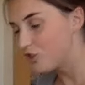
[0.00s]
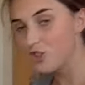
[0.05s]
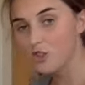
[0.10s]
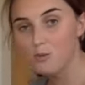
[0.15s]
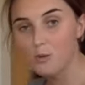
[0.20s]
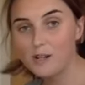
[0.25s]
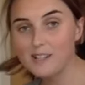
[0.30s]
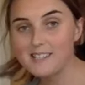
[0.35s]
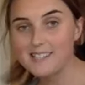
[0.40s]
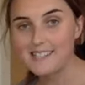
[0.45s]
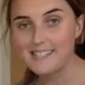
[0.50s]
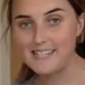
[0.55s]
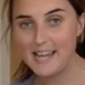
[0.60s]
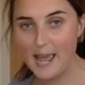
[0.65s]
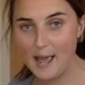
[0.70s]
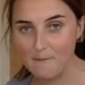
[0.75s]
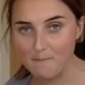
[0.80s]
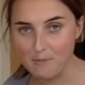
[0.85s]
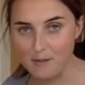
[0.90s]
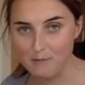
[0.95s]
So you want to
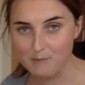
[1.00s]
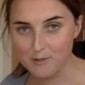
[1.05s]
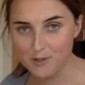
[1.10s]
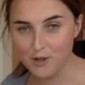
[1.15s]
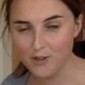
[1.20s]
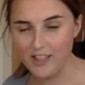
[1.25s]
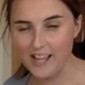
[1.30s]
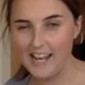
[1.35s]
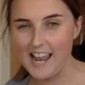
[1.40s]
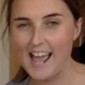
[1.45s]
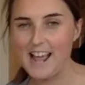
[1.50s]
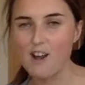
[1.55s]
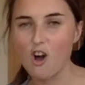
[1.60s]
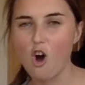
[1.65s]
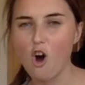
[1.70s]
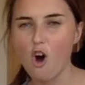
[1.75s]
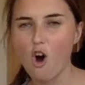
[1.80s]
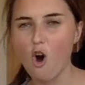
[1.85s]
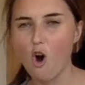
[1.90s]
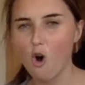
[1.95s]
stab them so they're like
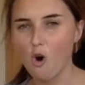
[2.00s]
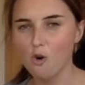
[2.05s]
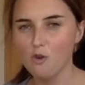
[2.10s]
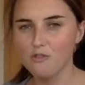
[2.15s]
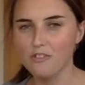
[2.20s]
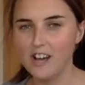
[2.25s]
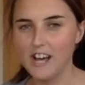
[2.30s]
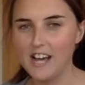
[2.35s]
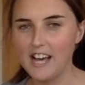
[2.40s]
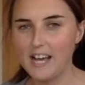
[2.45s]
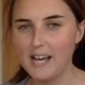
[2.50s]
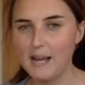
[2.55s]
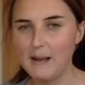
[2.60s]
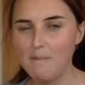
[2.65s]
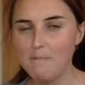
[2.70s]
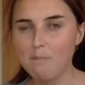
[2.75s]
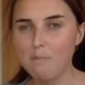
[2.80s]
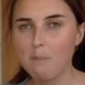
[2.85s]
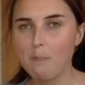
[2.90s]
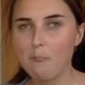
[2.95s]
over
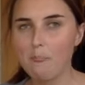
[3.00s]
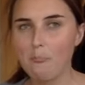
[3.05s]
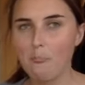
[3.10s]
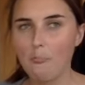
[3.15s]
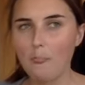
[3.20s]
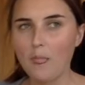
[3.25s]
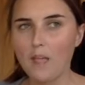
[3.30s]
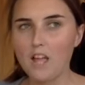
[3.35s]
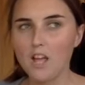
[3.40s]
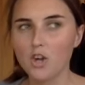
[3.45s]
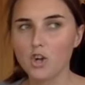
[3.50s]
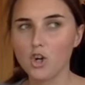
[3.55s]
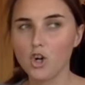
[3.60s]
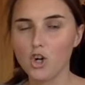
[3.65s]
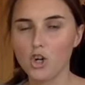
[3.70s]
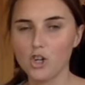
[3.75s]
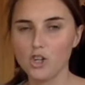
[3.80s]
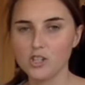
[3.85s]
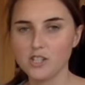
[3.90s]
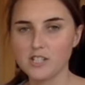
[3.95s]

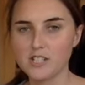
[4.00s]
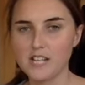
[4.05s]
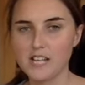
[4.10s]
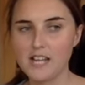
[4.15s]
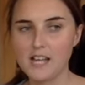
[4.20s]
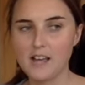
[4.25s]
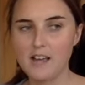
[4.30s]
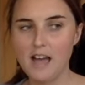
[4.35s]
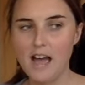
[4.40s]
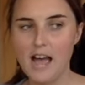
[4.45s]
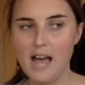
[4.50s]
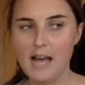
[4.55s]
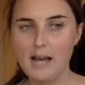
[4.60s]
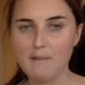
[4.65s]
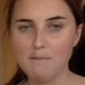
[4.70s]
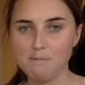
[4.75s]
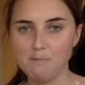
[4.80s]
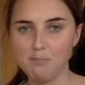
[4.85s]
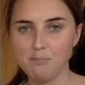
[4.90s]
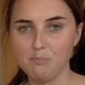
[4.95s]
cooked
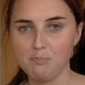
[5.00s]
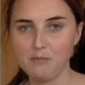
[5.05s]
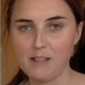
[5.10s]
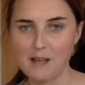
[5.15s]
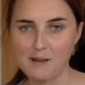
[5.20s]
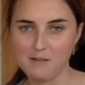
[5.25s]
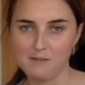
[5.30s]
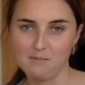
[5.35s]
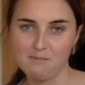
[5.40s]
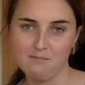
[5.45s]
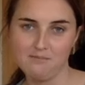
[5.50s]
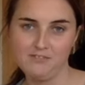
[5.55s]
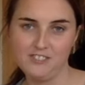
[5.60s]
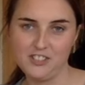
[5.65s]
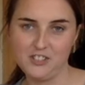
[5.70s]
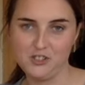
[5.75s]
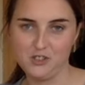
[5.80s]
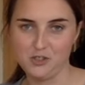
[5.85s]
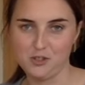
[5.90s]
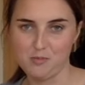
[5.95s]
like
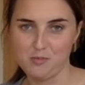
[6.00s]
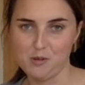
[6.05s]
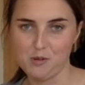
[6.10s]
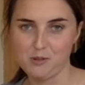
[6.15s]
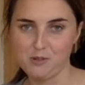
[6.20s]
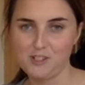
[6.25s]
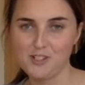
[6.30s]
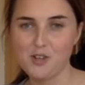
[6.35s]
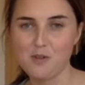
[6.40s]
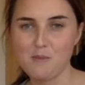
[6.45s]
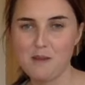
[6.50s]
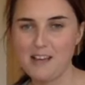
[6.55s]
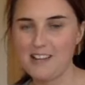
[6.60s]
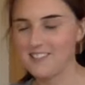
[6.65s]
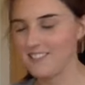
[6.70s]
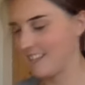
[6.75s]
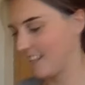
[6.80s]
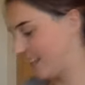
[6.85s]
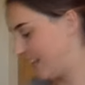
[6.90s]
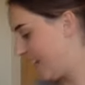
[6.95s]
vegetables. So
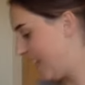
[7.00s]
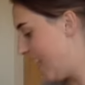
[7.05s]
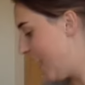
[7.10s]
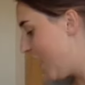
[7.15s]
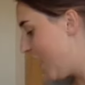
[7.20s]
basically